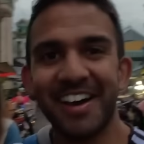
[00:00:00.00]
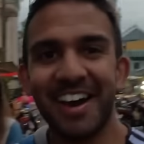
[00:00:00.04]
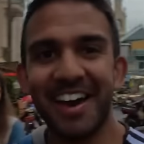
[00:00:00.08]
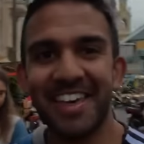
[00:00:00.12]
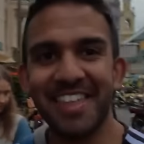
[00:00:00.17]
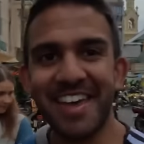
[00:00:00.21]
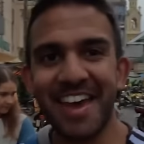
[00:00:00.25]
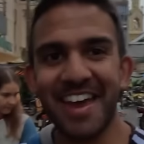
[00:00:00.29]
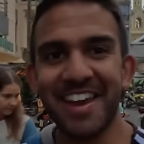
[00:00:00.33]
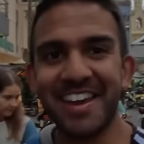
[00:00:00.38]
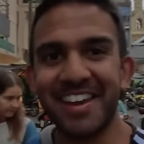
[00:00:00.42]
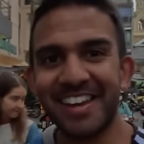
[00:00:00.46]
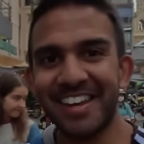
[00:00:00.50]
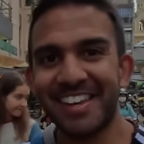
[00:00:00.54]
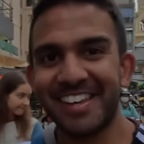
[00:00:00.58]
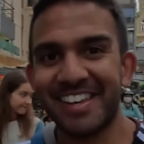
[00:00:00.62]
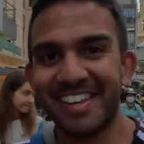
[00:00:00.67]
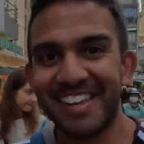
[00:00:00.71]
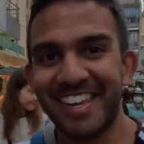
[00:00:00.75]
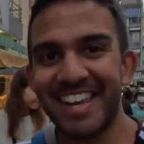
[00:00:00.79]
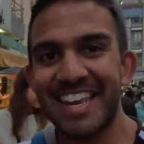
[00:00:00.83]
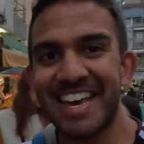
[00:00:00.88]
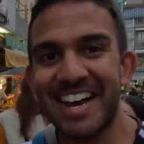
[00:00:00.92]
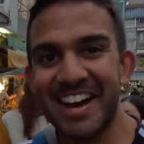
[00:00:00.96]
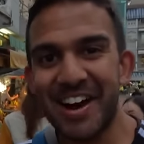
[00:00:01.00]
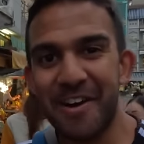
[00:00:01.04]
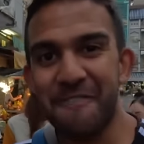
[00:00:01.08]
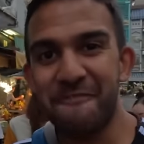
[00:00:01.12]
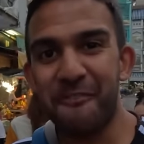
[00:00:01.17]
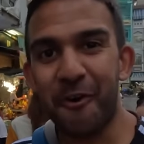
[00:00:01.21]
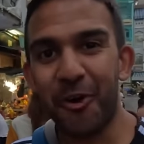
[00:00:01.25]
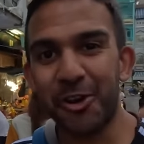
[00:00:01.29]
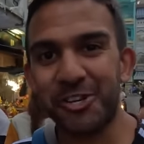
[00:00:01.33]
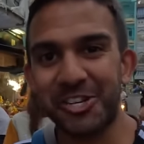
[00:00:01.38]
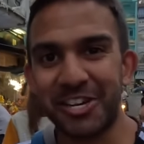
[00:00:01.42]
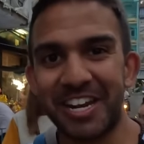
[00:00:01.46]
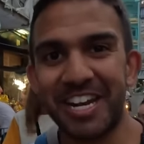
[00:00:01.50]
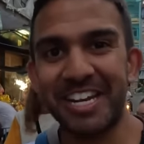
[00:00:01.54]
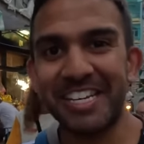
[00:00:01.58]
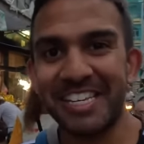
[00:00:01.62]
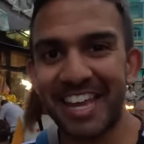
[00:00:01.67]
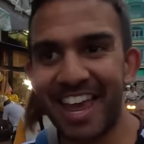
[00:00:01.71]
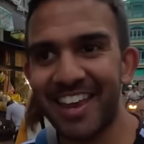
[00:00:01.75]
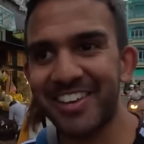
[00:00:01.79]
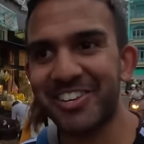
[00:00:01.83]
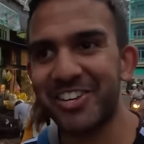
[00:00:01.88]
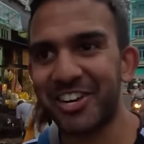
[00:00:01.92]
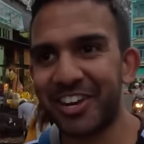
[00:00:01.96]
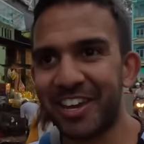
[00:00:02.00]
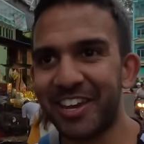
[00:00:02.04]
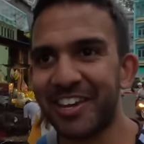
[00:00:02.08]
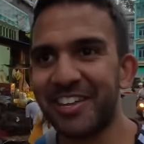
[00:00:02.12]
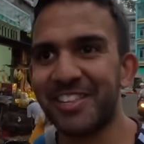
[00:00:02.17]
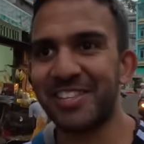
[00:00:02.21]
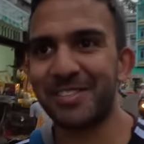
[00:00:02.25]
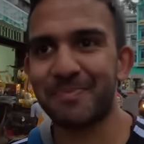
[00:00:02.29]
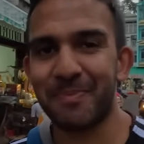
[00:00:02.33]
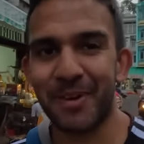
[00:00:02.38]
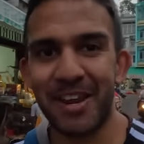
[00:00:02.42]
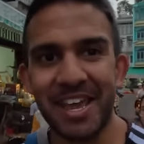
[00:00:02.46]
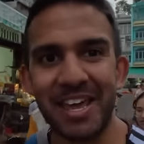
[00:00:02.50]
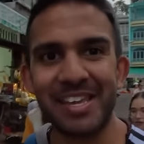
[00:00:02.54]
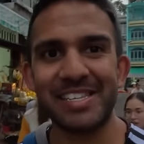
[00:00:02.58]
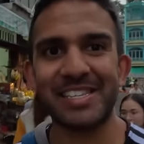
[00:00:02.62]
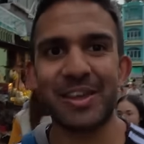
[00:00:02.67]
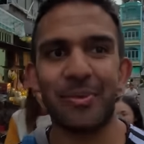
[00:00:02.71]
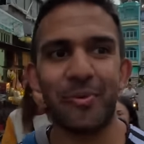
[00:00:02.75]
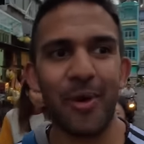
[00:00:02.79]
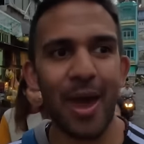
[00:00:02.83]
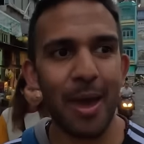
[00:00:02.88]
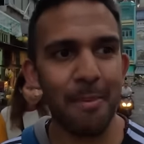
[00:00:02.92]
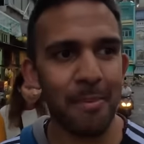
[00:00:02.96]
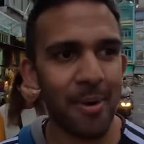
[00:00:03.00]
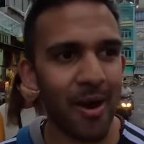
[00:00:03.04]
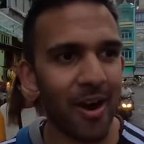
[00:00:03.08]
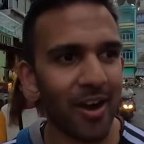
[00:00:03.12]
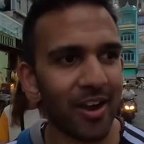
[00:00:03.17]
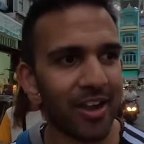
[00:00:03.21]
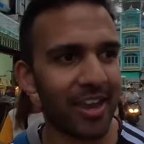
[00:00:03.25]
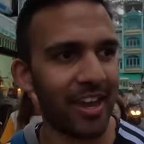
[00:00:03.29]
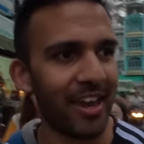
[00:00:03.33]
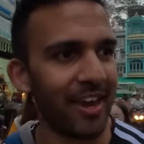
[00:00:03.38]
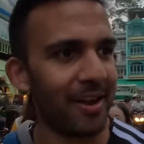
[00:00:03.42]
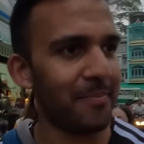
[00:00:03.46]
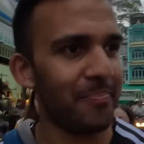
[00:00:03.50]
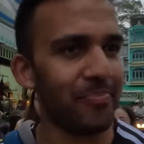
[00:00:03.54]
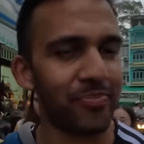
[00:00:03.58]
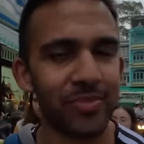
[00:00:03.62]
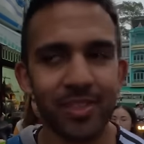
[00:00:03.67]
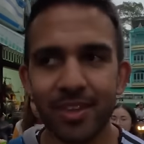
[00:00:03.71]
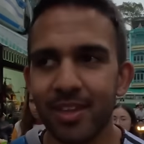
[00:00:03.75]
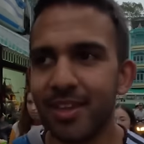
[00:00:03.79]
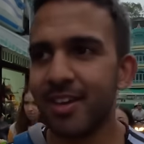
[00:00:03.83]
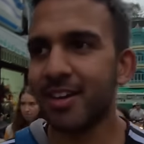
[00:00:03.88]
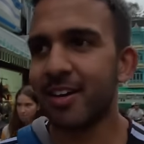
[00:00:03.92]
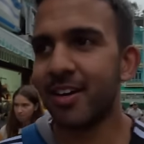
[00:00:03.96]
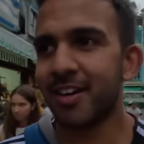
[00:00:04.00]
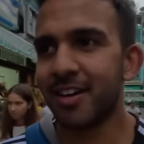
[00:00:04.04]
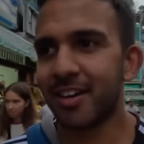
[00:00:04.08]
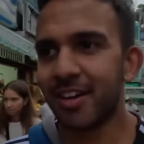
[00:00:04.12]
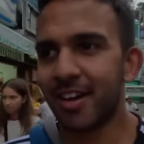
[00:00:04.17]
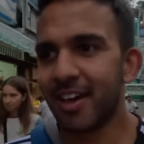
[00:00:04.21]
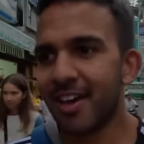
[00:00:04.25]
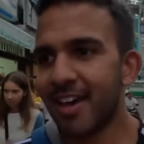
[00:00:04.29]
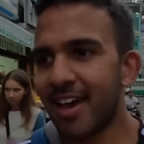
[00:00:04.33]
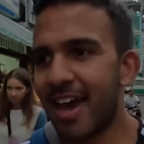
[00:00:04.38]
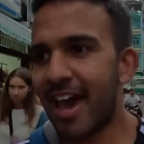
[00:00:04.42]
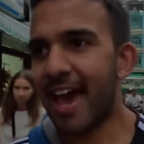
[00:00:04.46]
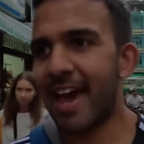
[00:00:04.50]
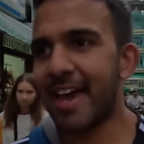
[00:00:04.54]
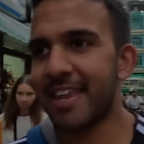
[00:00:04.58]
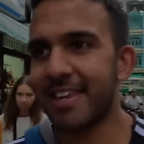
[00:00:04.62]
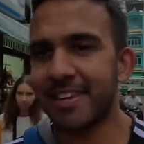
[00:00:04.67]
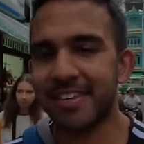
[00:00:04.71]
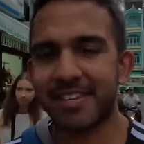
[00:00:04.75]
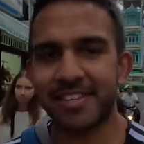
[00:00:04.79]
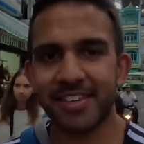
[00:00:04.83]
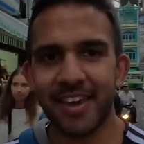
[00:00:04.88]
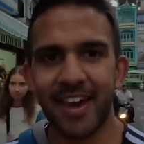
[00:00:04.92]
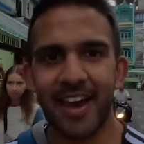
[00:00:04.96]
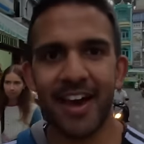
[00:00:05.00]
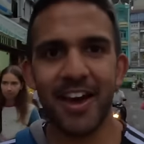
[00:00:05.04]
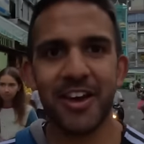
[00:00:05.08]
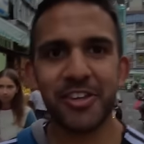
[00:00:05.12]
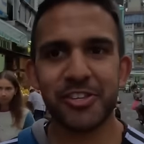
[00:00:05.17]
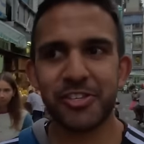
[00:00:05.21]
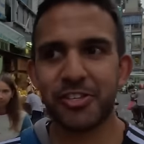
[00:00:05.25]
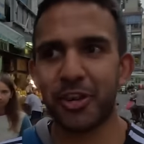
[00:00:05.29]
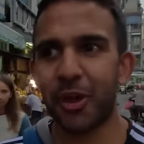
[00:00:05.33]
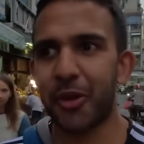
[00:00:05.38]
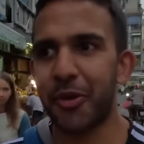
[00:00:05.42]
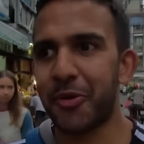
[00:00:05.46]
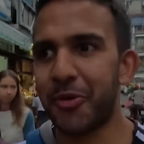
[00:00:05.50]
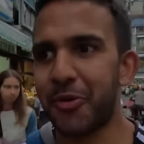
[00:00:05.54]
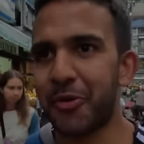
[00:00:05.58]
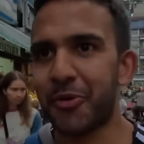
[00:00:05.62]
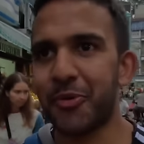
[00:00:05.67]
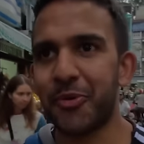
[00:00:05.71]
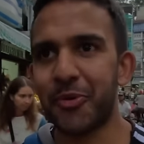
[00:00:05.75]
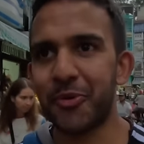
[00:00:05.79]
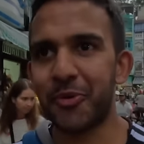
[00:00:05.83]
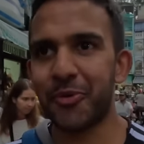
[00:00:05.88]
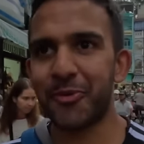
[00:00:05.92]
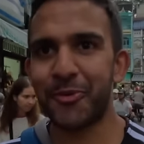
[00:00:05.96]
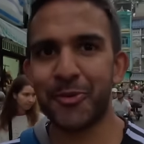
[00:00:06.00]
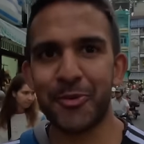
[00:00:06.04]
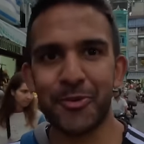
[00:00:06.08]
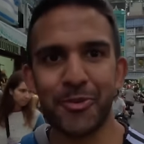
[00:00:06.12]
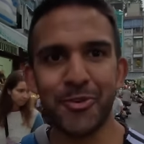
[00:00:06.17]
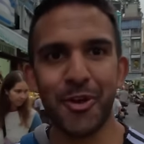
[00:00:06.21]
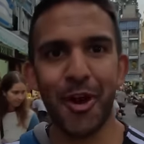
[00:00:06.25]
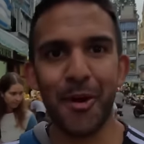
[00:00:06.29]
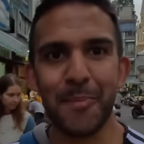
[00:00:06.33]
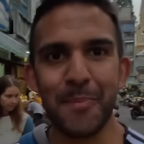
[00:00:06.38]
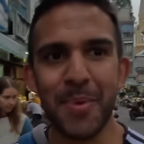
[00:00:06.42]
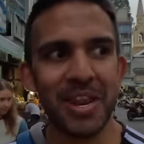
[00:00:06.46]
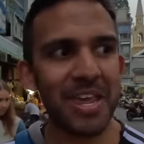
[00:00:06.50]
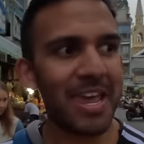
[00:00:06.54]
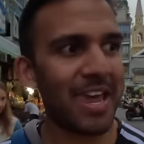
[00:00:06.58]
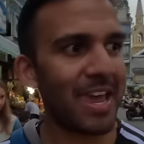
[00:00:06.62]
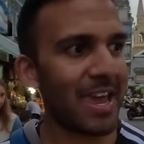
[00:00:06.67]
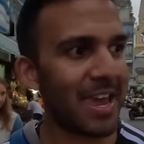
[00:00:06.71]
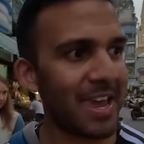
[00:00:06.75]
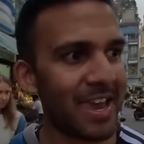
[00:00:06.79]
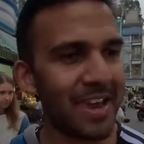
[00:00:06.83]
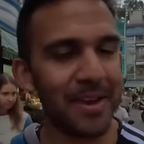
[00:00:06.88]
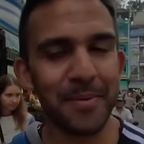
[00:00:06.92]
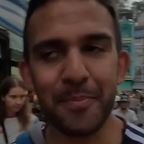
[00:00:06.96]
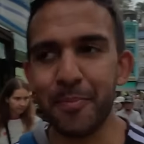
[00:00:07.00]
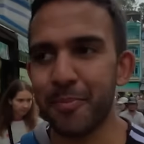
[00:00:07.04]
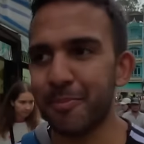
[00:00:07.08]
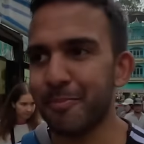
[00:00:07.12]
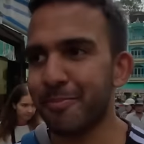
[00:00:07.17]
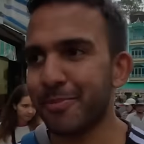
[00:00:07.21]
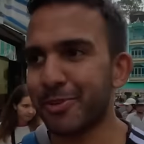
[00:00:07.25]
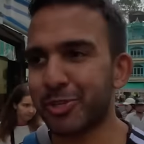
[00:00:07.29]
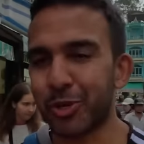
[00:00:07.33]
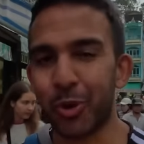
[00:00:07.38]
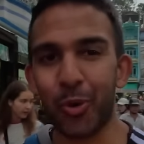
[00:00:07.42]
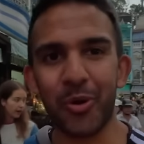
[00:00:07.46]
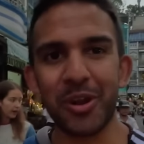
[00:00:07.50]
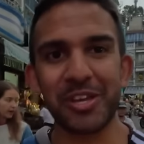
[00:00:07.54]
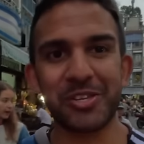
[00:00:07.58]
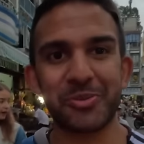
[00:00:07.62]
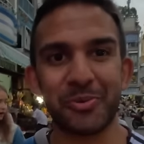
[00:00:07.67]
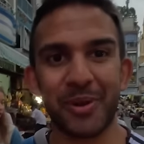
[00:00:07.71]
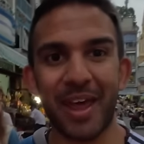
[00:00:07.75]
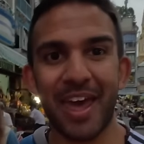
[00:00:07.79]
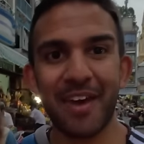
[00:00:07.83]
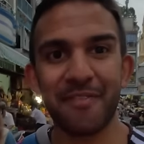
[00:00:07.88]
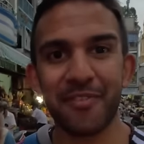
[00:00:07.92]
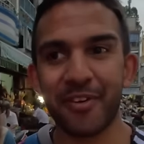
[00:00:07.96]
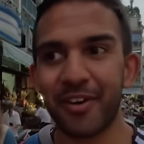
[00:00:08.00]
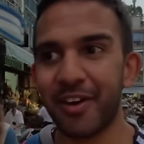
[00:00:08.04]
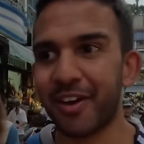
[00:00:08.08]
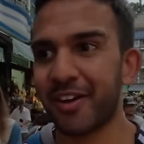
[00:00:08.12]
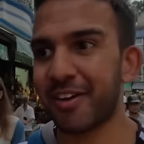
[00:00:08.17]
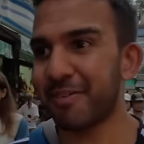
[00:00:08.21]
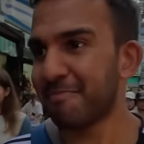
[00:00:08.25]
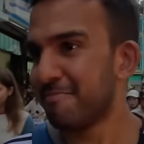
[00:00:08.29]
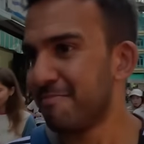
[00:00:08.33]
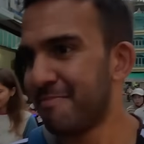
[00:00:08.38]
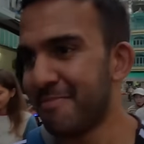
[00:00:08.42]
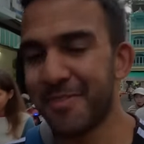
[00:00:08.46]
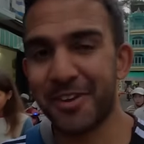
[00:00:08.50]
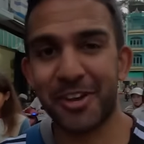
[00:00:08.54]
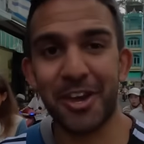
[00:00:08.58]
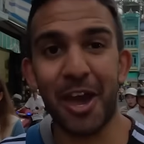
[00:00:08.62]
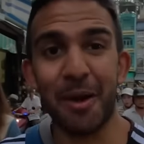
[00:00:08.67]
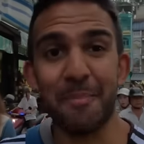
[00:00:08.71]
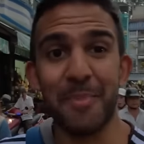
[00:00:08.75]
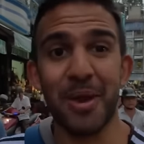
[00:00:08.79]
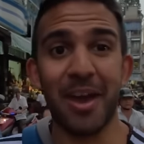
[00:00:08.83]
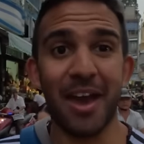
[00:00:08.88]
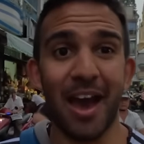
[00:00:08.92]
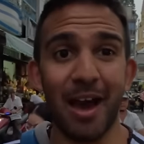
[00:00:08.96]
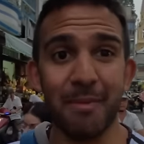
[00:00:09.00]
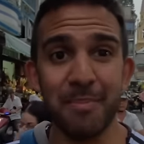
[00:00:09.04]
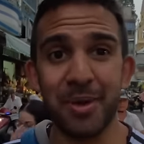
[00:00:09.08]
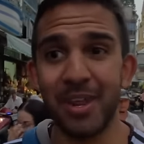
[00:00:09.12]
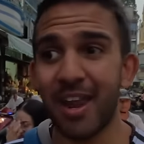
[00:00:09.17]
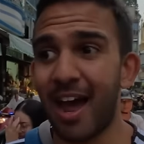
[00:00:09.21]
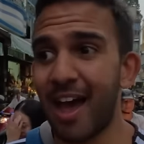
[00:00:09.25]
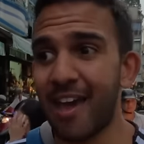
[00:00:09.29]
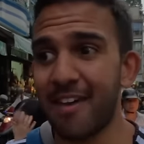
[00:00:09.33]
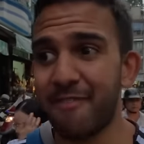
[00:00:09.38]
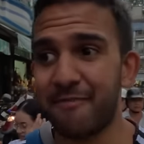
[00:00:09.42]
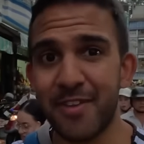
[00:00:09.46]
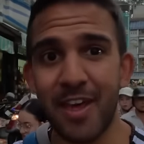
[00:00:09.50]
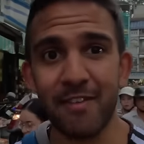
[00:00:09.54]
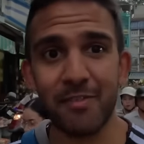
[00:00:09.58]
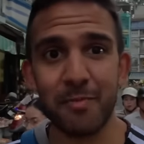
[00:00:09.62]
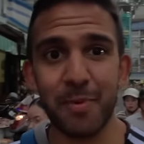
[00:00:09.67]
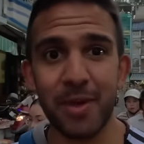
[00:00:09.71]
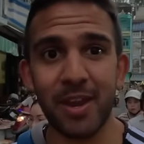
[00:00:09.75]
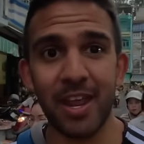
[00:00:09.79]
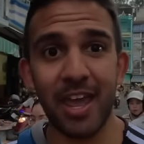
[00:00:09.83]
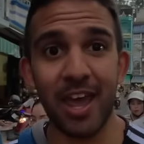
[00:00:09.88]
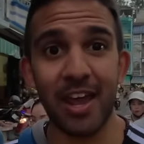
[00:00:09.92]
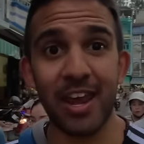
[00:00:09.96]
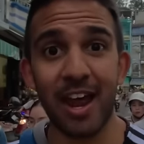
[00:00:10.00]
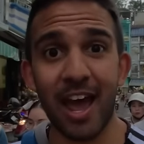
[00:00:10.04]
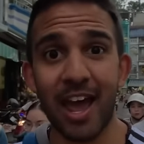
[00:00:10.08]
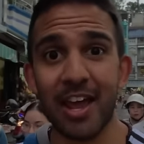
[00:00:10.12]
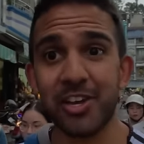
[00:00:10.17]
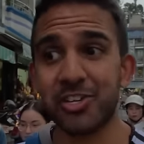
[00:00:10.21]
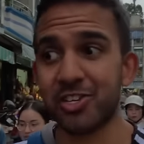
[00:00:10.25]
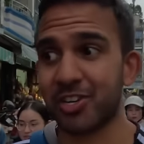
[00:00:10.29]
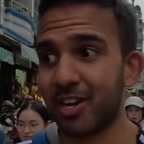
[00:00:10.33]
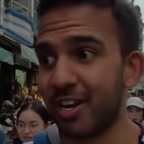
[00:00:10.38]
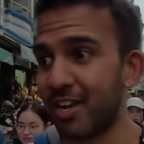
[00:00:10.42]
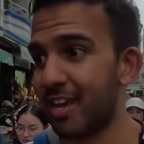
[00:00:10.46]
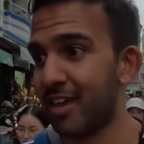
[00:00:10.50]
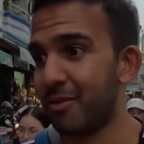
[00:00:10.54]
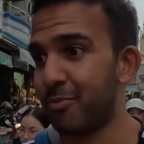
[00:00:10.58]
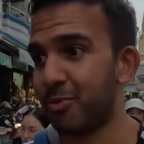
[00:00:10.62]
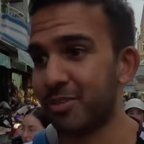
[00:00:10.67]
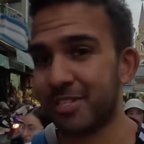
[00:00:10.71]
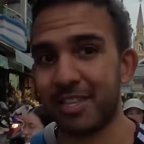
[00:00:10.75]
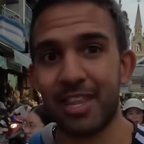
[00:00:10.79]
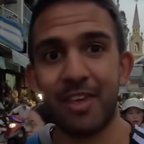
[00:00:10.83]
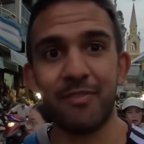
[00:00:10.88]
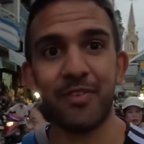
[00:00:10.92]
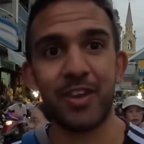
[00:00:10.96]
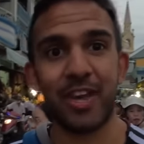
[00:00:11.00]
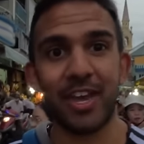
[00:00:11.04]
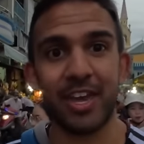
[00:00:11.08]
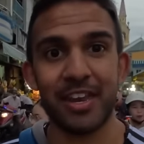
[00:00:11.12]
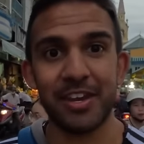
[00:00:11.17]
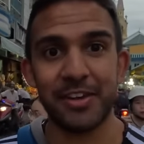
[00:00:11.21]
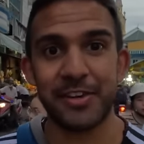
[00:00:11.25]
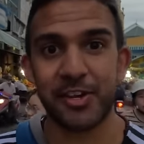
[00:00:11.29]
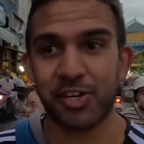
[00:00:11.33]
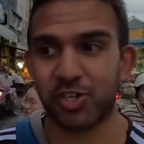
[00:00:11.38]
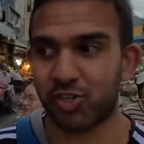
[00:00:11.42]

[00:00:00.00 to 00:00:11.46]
And then, unfortunately, dead chickens, but it is a wet market. And so not many tourists would ever come here. I mean, I've never been here, and I actually was living in